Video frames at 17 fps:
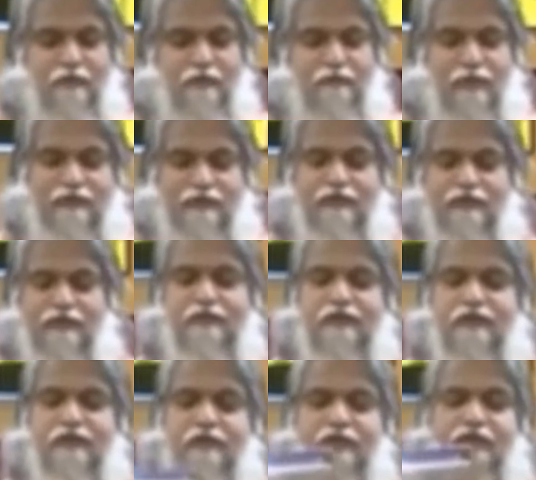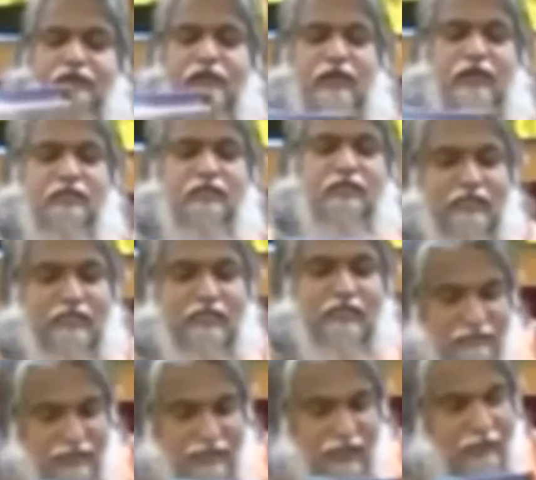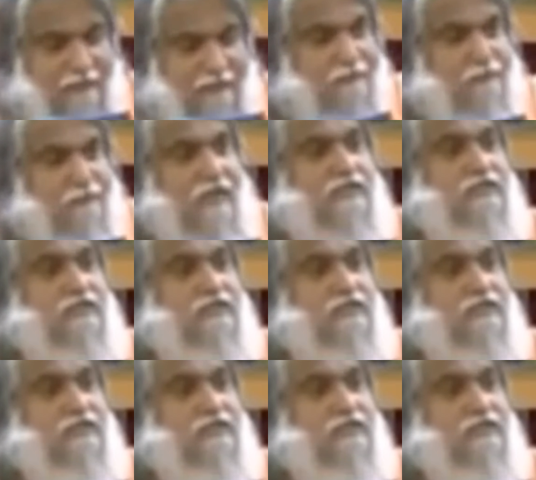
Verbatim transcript: iPad. Let's kill the time. Play